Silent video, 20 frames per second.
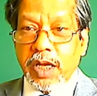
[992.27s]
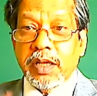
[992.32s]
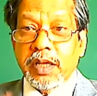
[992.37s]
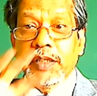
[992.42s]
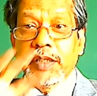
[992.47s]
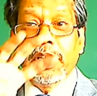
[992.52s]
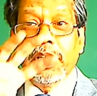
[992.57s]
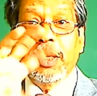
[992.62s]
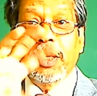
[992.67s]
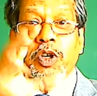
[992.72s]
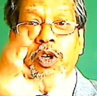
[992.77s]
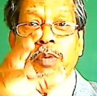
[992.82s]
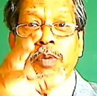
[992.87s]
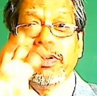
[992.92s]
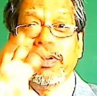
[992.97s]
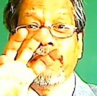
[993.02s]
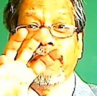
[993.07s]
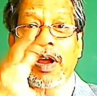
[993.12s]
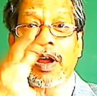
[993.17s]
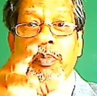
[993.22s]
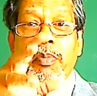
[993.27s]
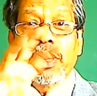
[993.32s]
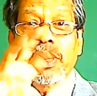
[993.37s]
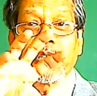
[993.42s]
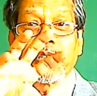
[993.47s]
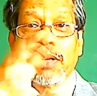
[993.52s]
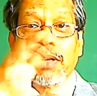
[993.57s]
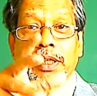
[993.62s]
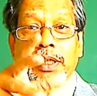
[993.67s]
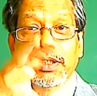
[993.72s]
There could be
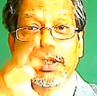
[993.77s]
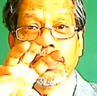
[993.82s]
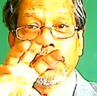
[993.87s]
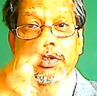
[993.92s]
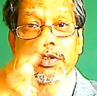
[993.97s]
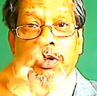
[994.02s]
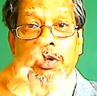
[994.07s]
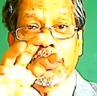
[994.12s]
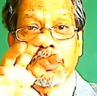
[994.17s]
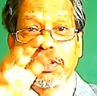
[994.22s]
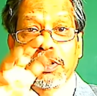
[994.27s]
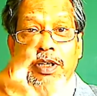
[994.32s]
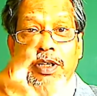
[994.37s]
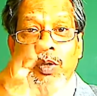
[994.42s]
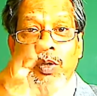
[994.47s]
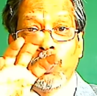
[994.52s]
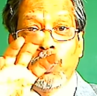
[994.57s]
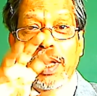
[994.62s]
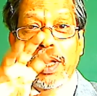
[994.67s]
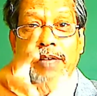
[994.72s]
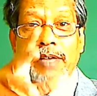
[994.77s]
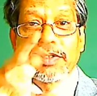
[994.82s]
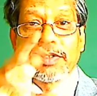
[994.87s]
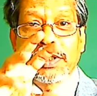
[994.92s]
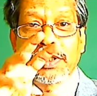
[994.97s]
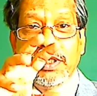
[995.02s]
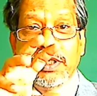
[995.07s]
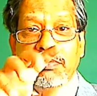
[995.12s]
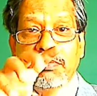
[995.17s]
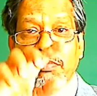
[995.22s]
vibration like this, torsional we have
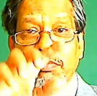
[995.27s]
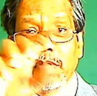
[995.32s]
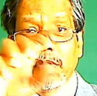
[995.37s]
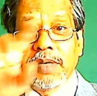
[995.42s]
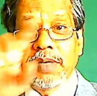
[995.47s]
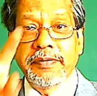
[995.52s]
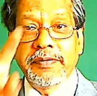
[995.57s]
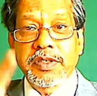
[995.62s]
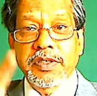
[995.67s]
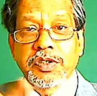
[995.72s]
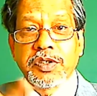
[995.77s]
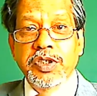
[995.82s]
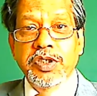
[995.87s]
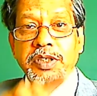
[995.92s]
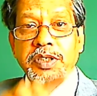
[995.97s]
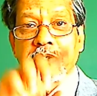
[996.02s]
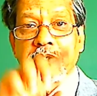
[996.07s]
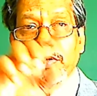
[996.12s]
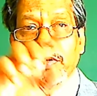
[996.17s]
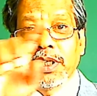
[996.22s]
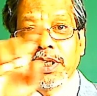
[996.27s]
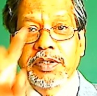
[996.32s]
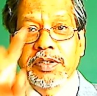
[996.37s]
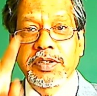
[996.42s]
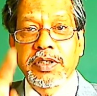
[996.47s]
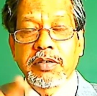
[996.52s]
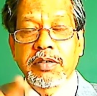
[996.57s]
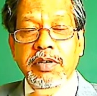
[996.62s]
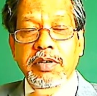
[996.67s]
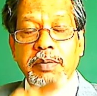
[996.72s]
seen, but if it's just going in
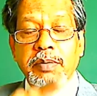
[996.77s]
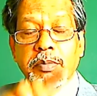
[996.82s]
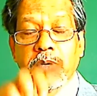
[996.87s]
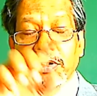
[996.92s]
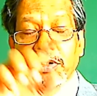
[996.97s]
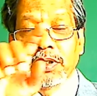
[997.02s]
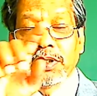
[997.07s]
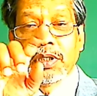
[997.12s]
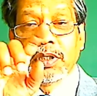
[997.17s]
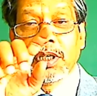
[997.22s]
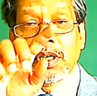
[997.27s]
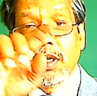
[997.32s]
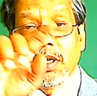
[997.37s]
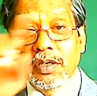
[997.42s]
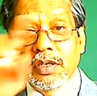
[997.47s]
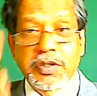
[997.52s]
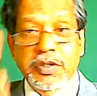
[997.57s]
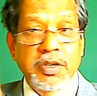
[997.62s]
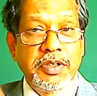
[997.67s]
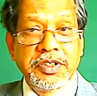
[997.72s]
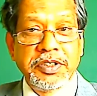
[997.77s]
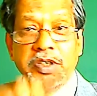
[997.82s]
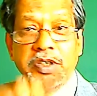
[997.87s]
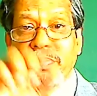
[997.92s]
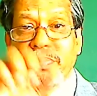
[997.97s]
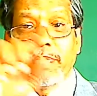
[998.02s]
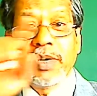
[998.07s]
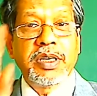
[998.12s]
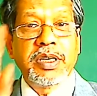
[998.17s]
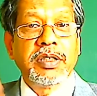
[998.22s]
circular motion, it's also
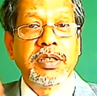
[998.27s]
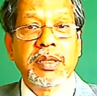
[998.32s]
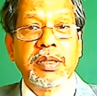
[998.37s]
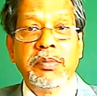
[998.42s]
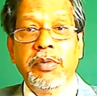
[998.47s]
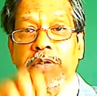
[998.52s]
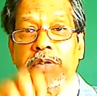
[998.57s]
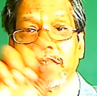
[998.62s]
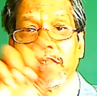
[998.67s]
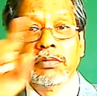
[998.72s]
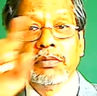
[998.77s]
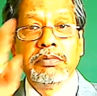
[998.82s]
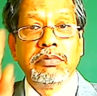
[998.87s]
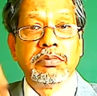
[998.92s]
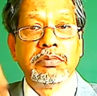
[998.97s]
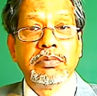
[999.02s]
repeating the motion.